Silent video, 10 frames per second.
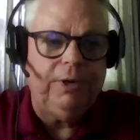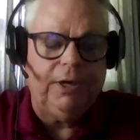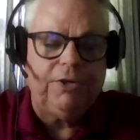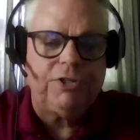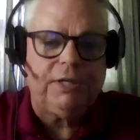
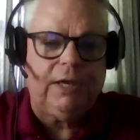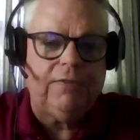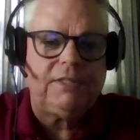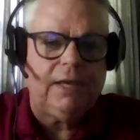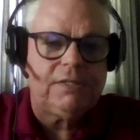understand
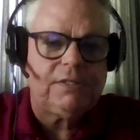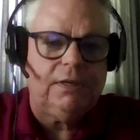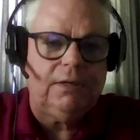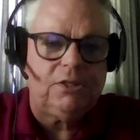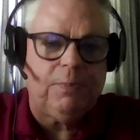the
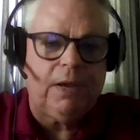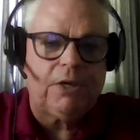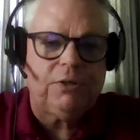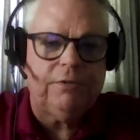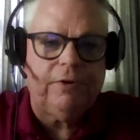testing and
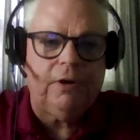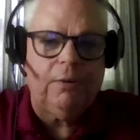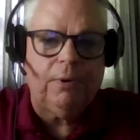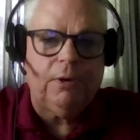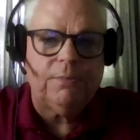inspection of fire
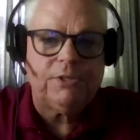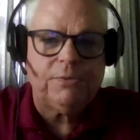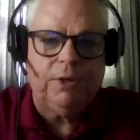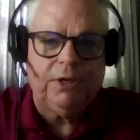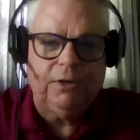
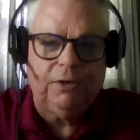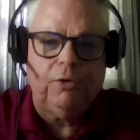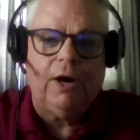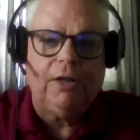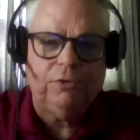pumps. We can
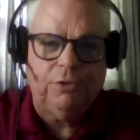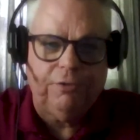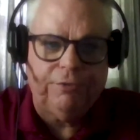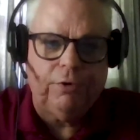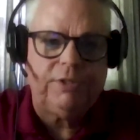go out and do the
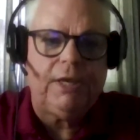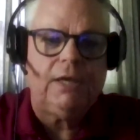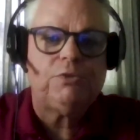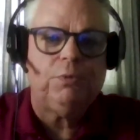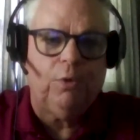flow
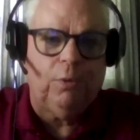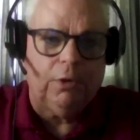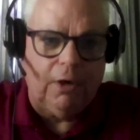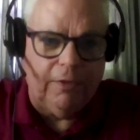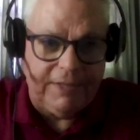test,
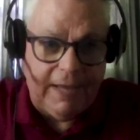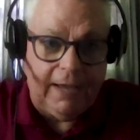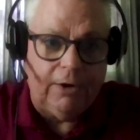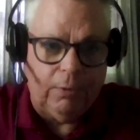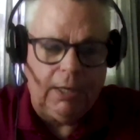record all the
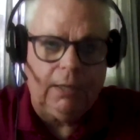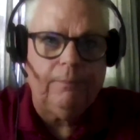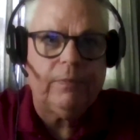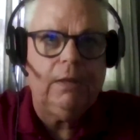data, right?